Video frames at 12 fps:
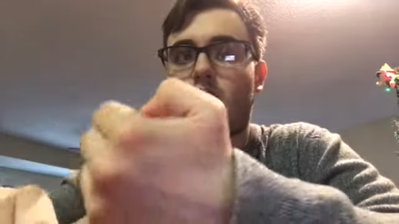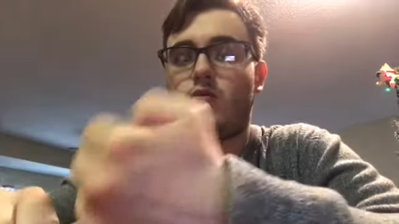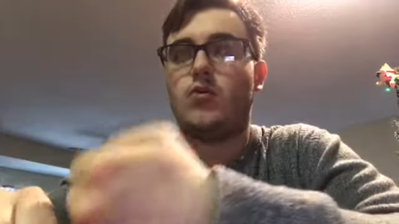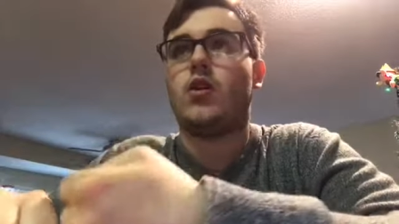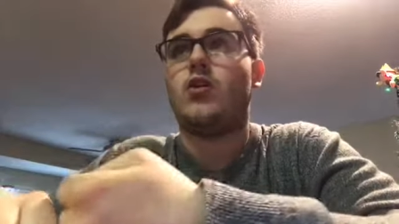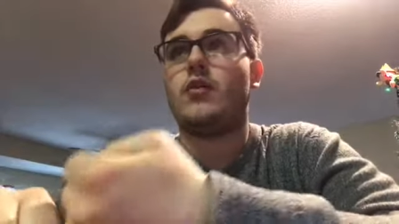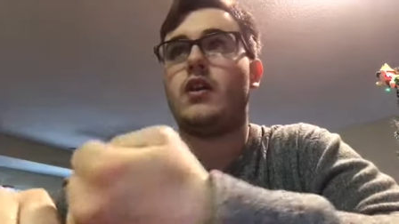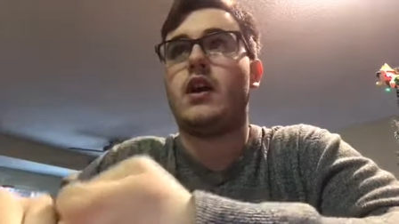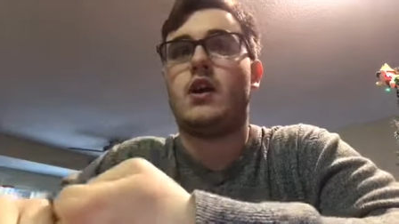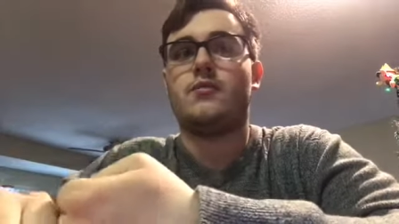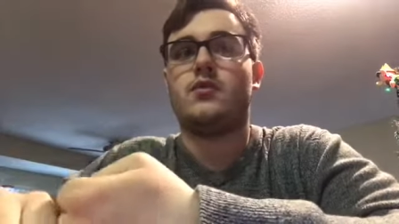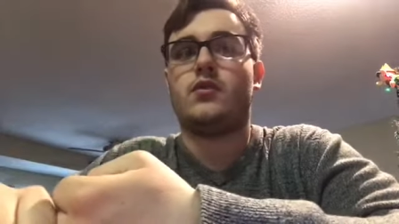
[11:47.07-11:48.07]
Well,
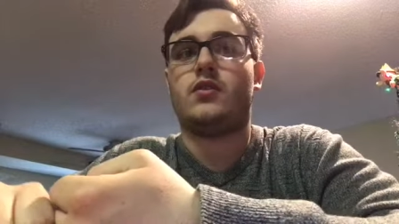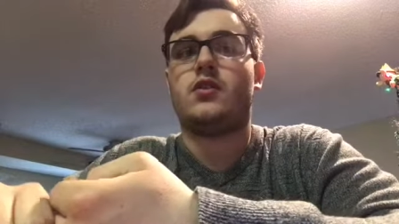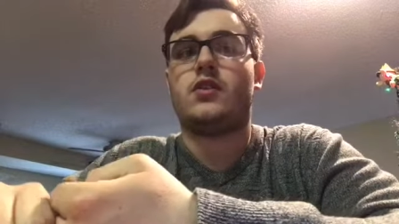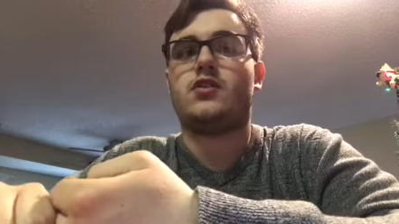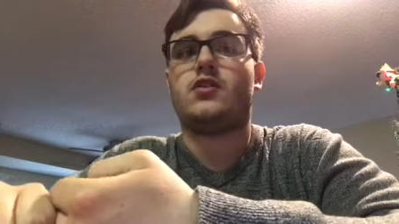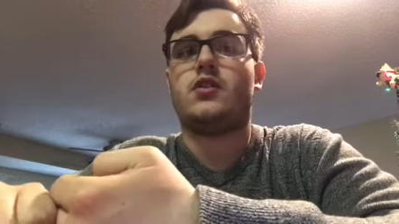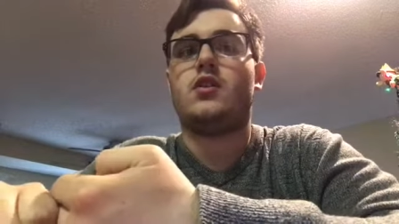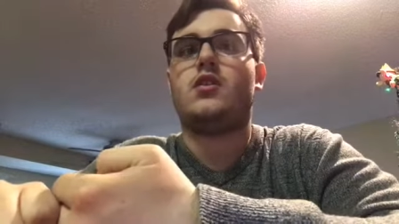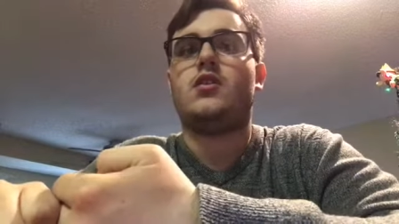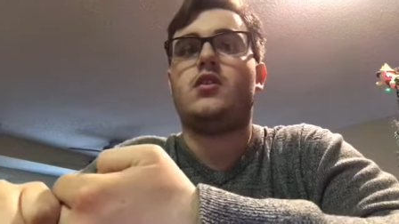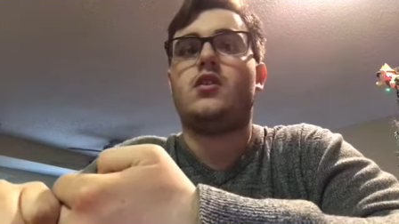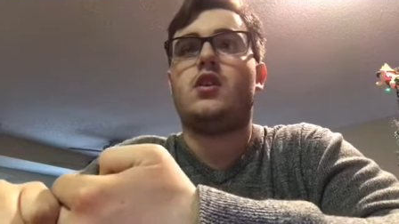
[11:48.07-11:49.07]
yeah, I'm doing it next year.
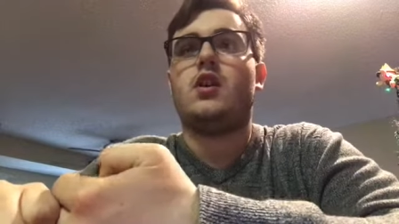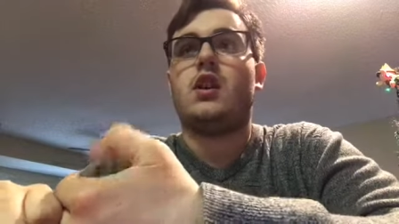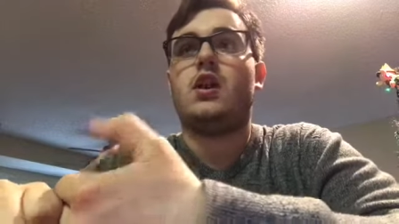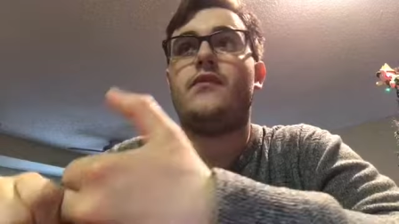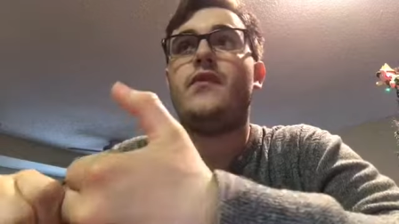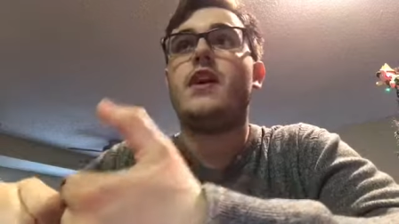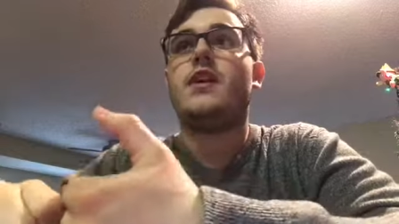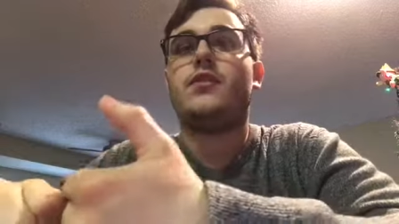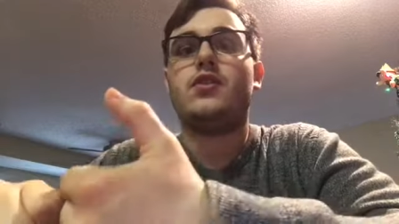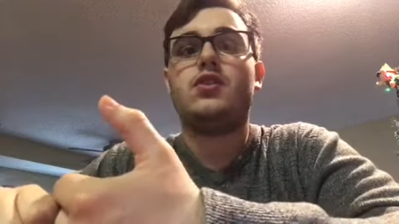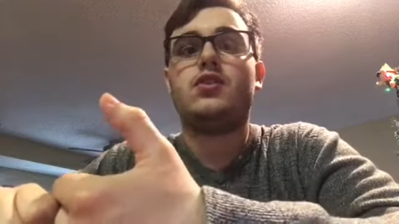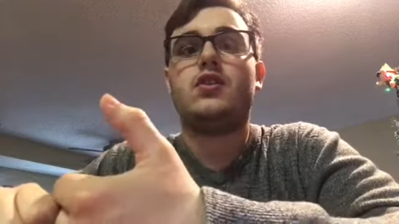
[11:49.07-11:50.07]
In fact,
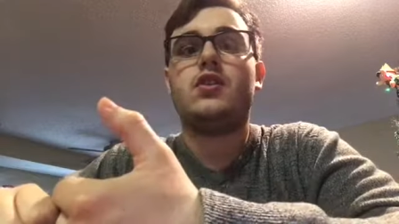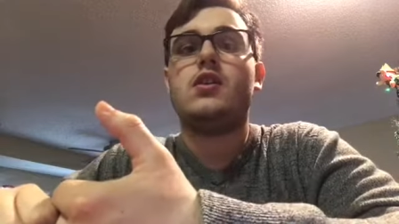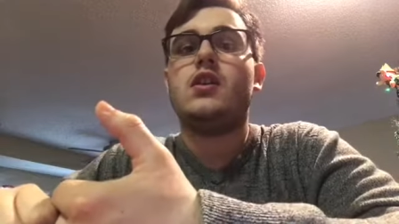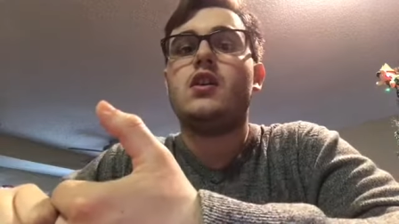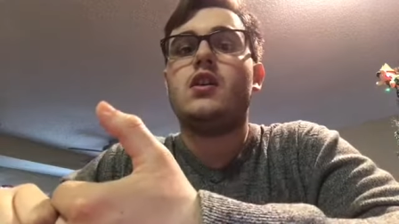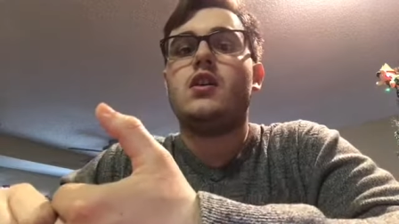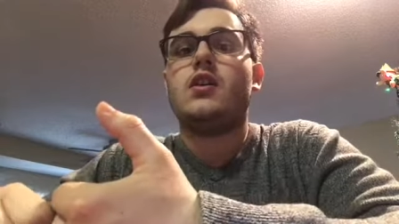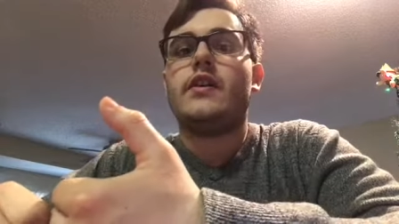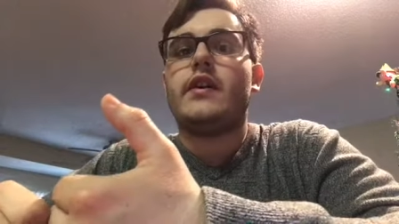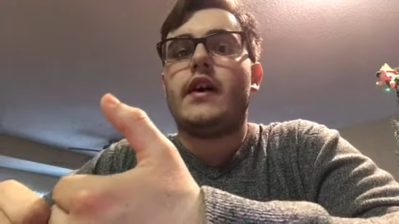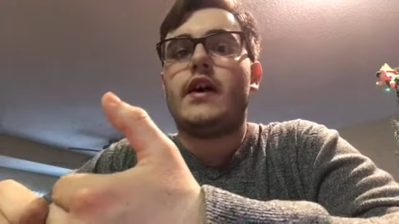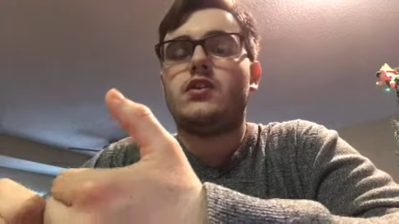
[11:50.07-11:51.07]
this year,
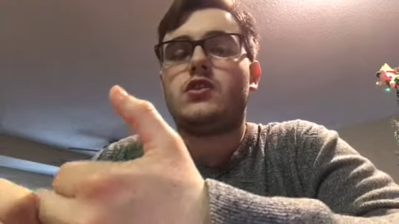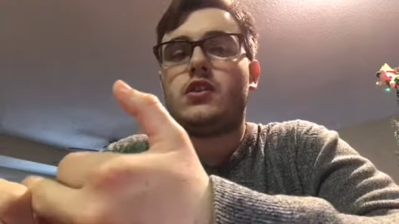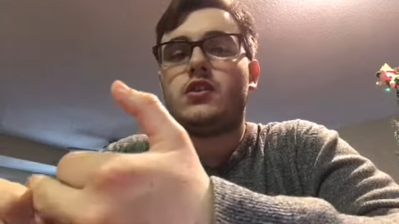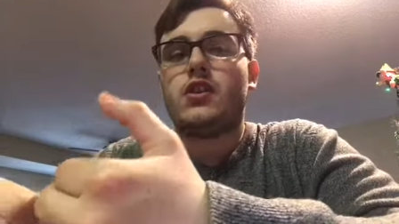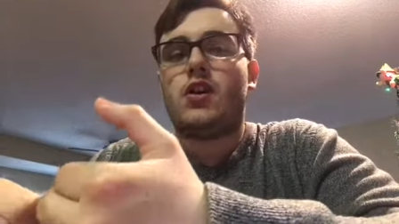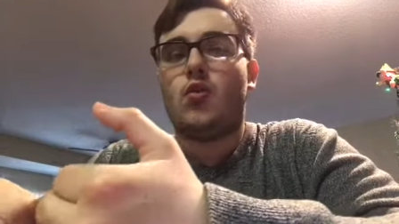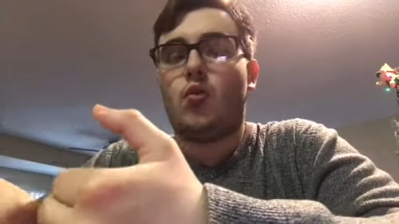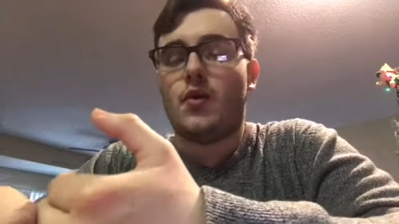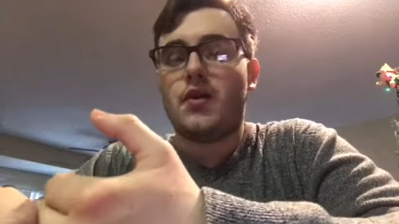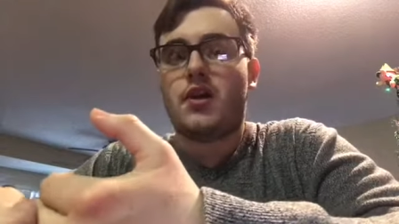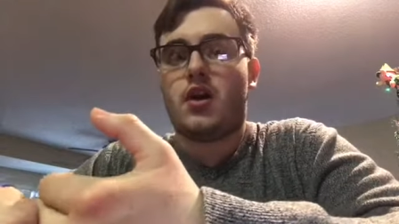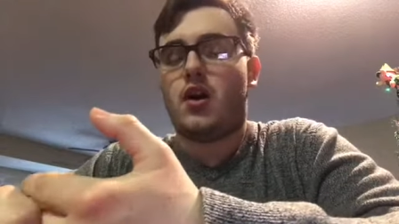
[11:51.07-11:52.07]
I checked out
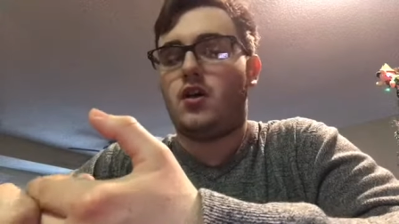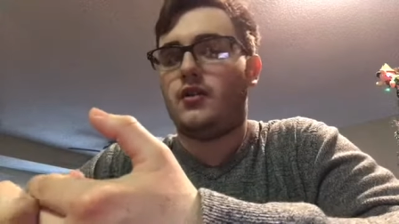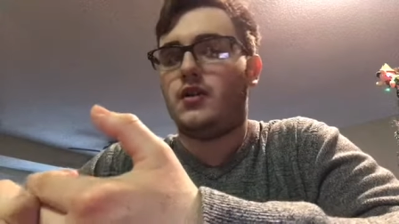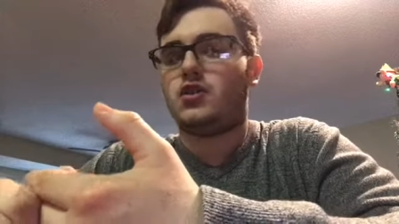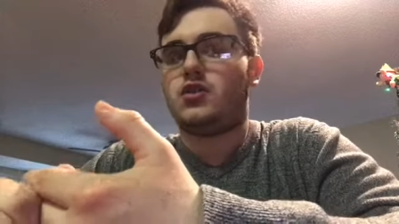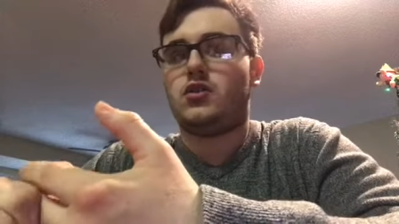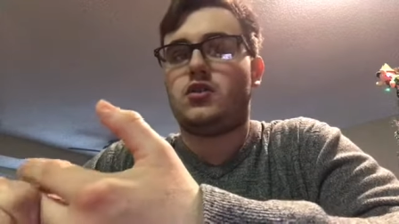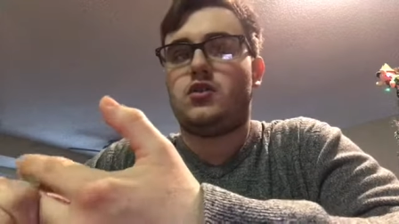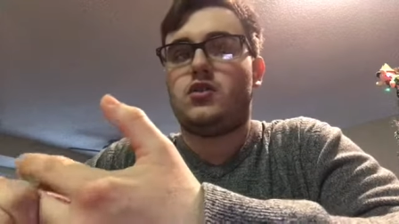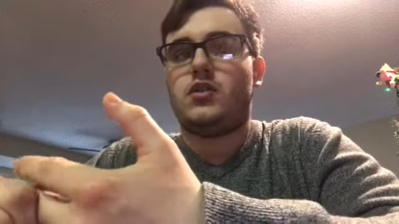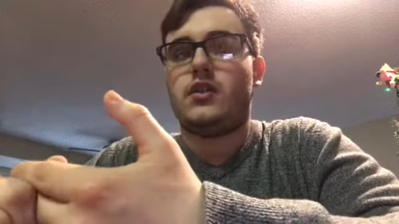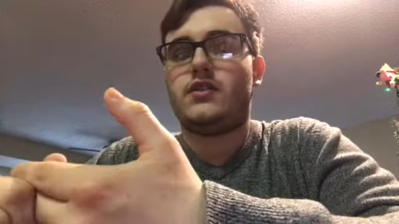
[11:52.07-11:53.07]
one college
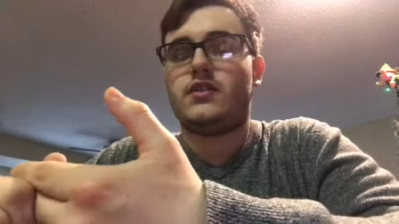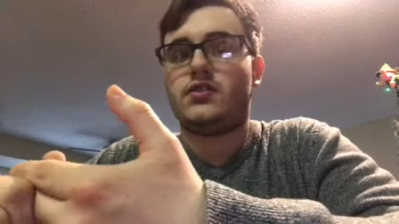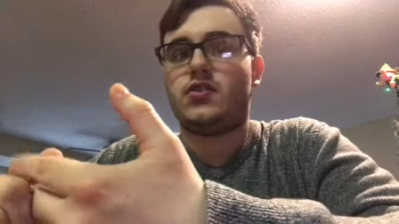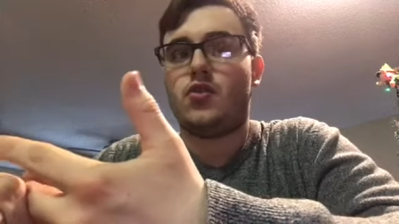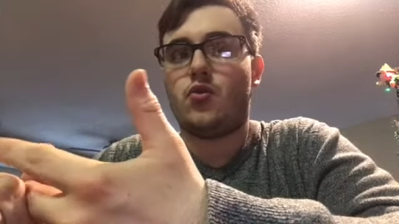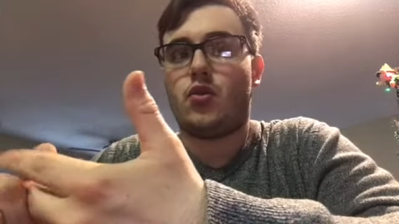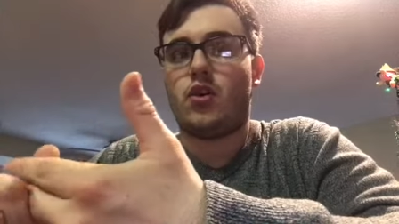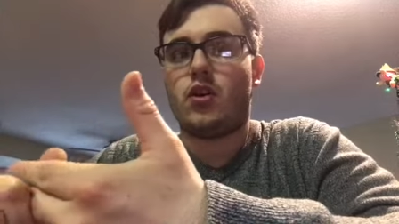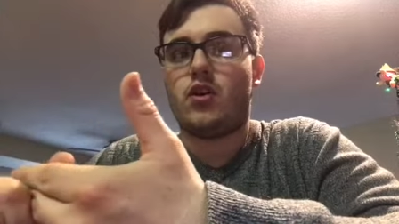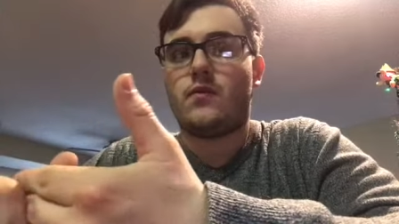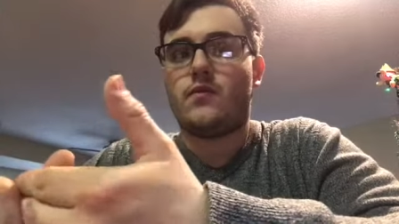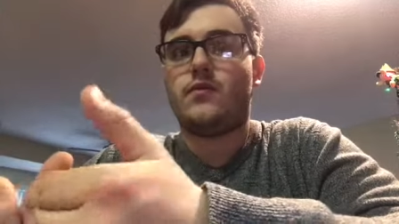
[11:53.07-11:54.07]
as a tour.